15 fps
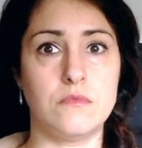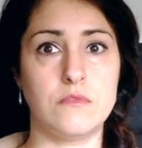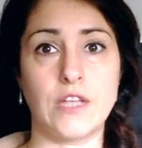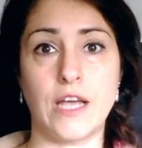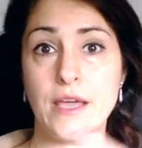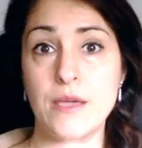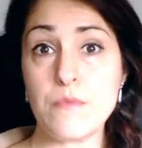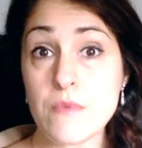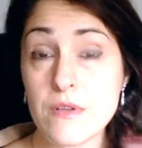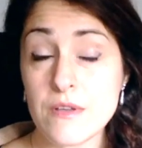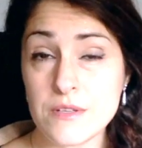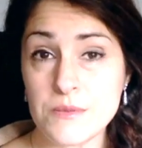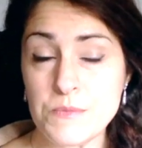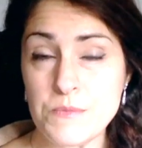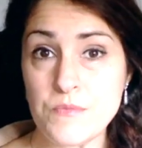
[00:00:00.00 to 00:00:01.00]
time.
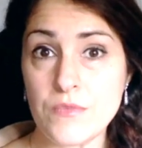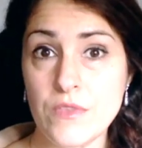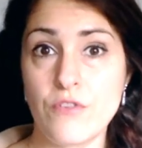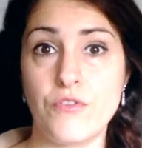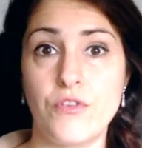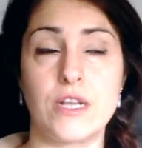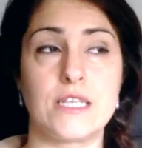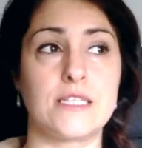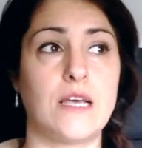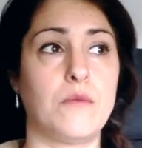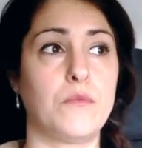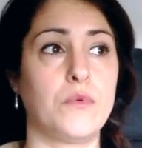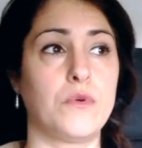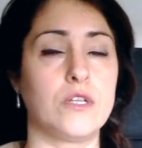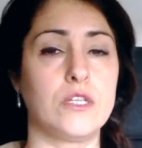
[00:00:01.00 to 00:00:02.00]
For
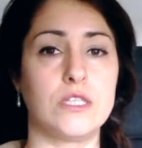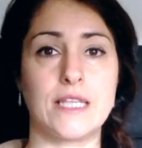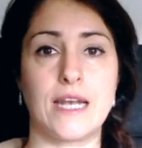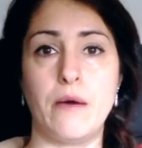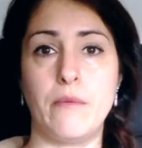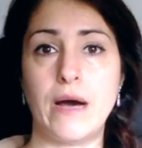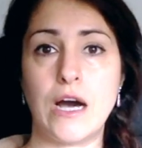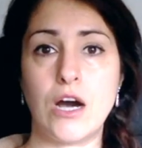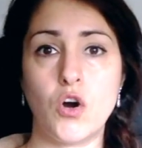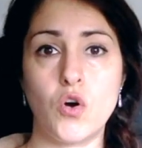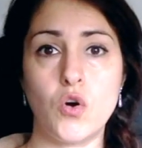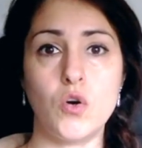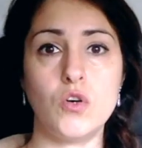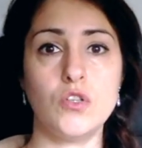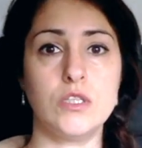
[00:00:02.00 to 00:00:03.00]
example,
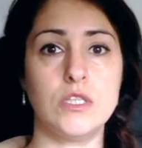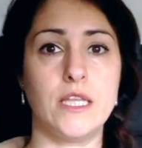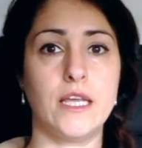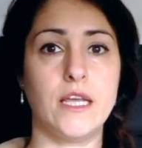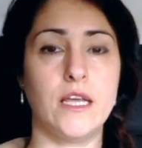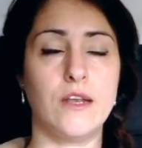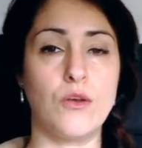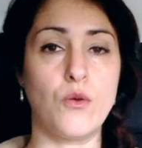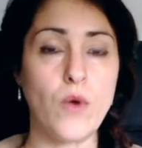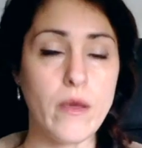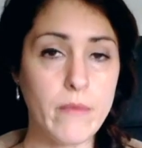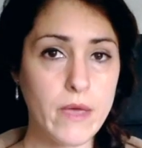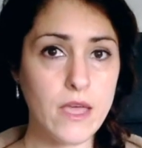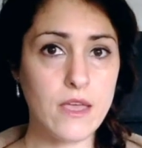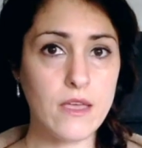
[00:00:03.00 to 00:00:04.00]
trabajo de
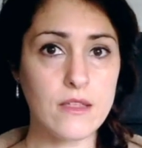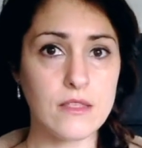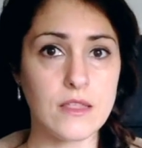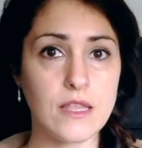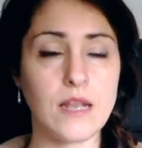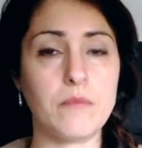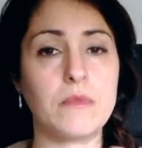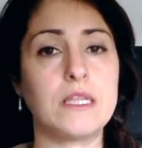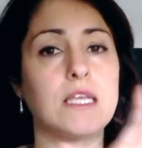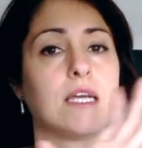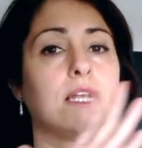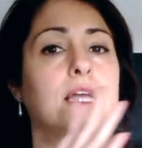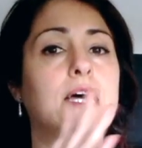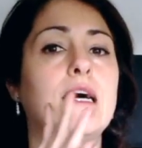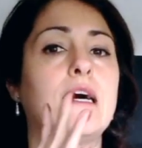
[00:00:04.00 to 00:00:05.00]
9 de la
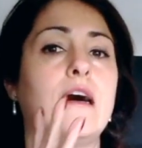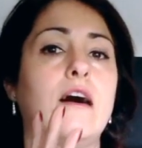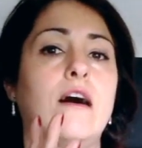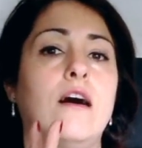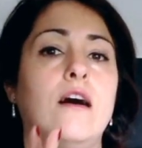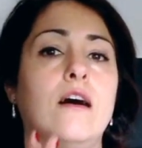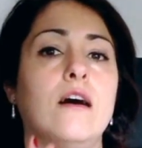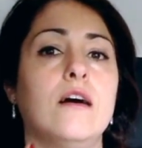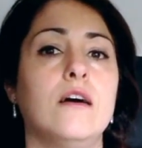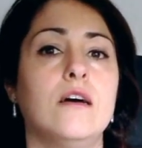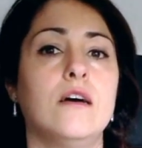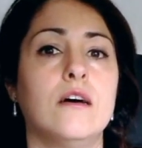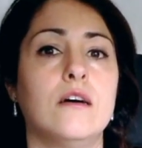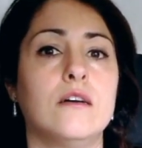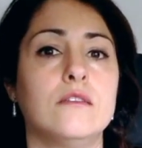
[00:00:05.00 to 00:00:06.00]
mañana a
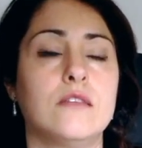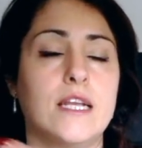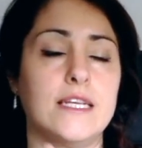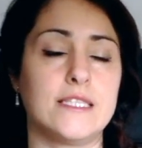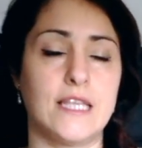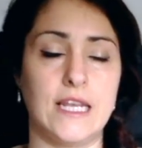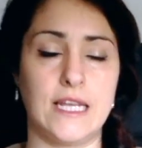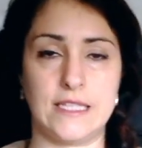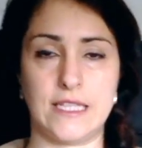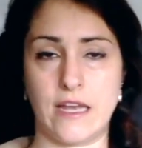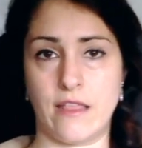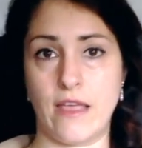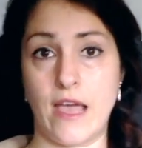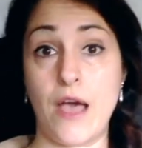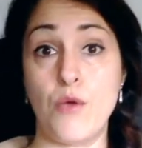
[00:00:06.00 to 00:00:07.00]
3 de la
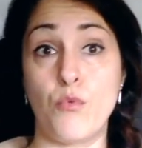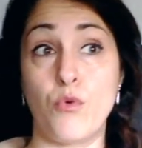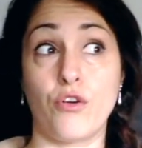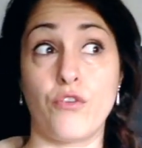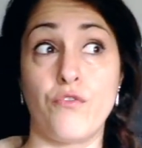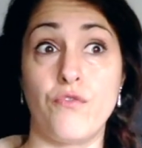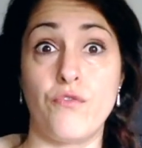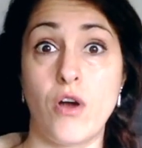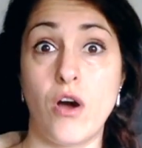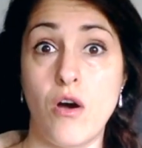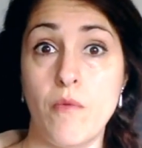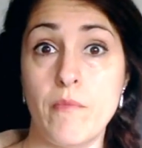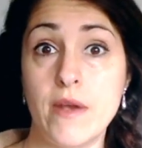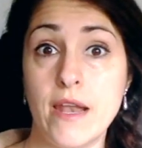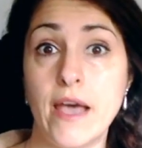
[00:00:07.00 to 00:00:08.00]
tarde. I work
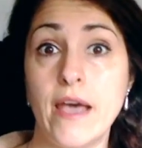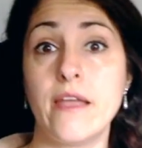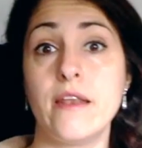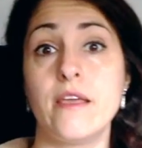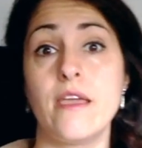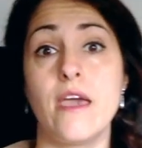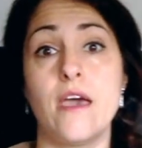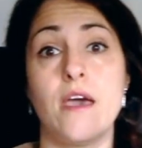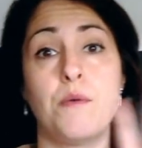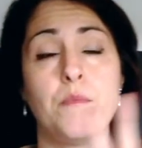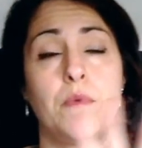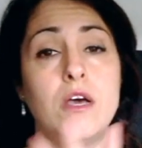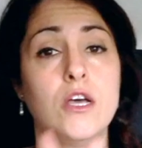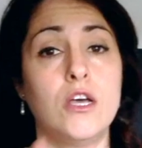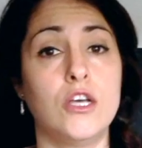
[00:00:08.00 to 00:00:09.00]
from 9
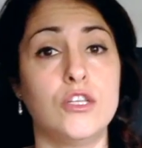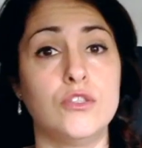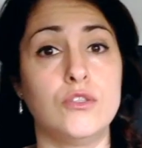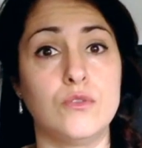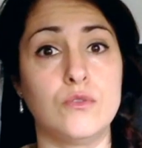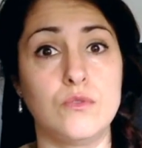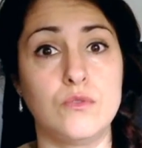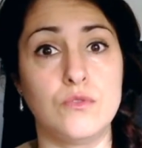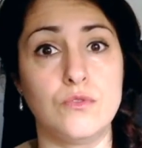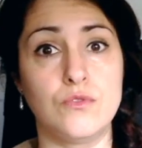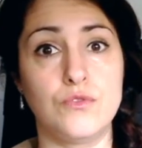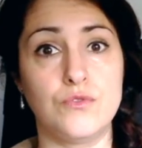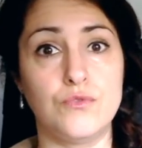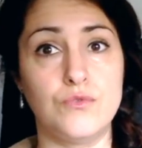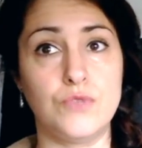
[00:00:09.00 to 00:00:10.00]
a.m. to
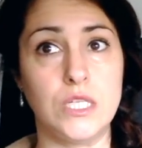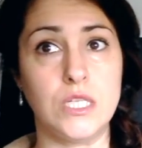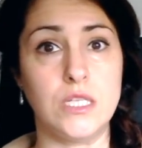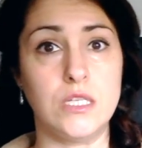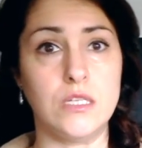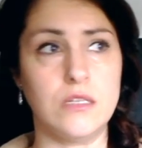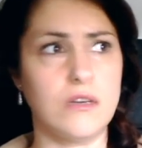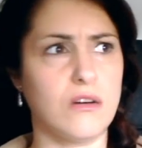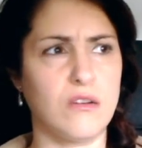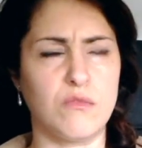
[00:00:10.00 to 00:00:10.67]
2